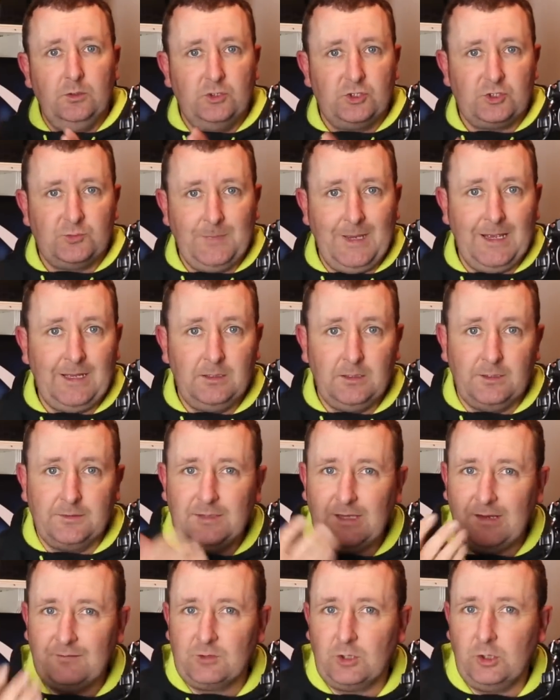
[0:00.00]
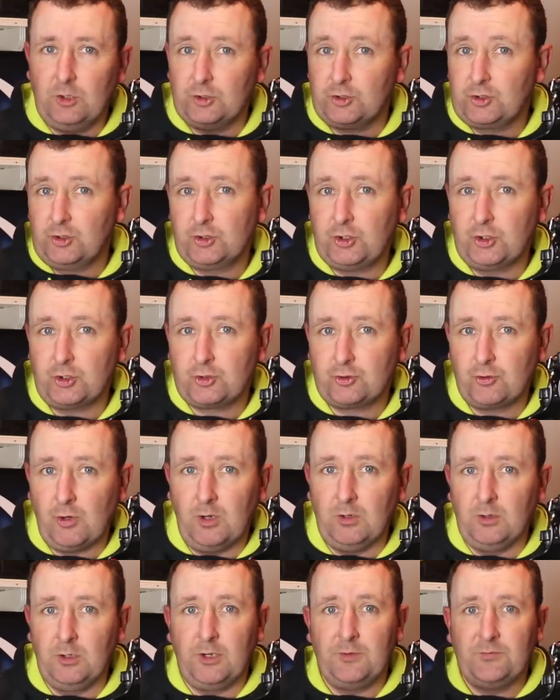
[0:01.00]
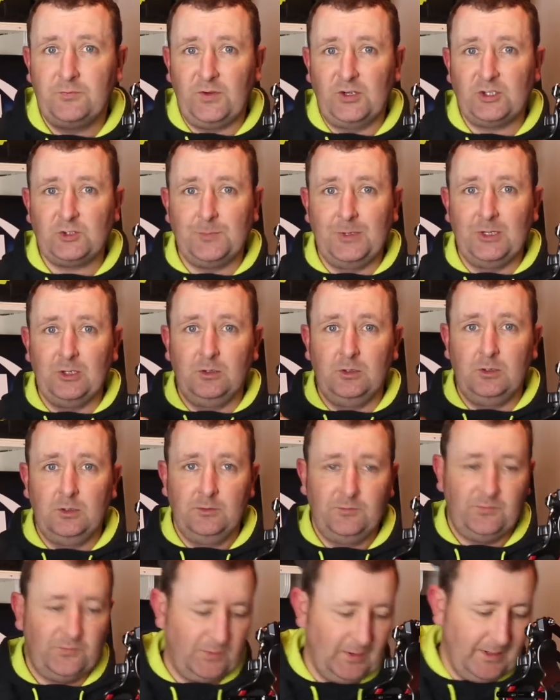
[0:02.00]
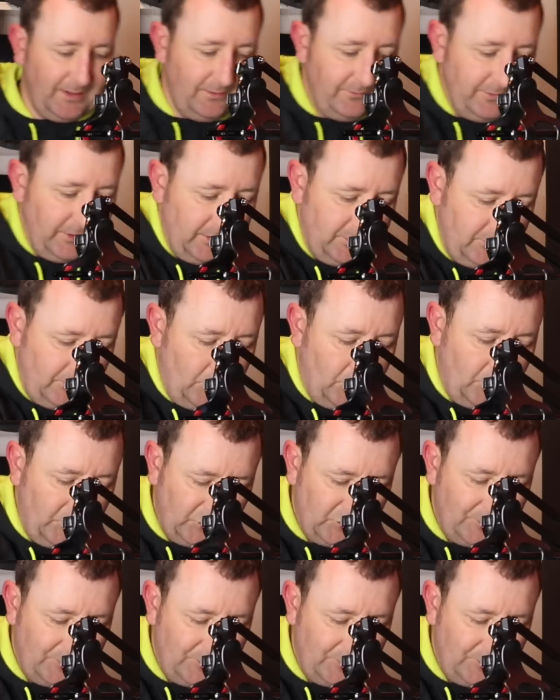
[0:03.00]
smell, and they haven't got such a strong fish meal flavour or